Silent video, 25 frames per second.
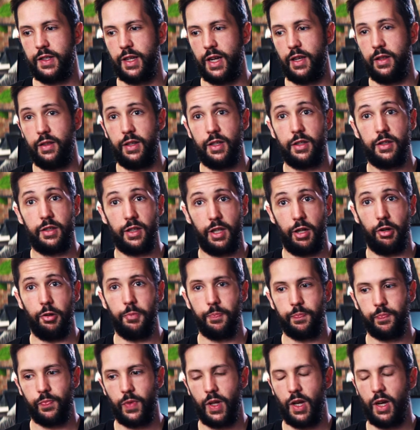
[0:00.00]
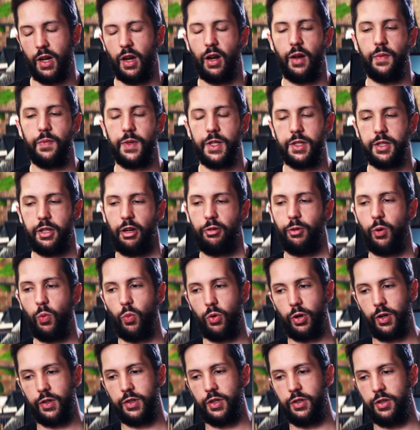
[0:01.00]
say, this year. This year we
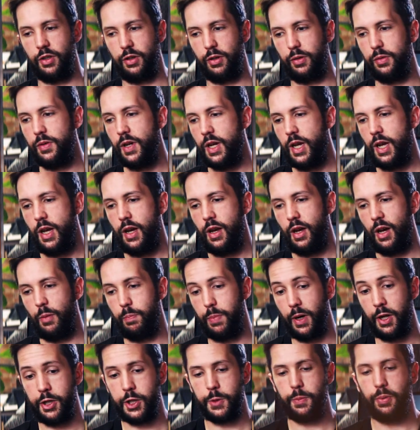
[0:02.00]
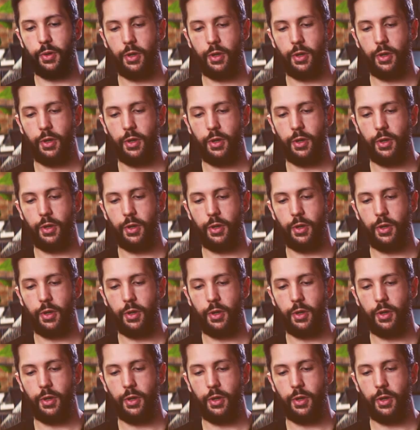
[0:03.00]
wanted to do a bunch of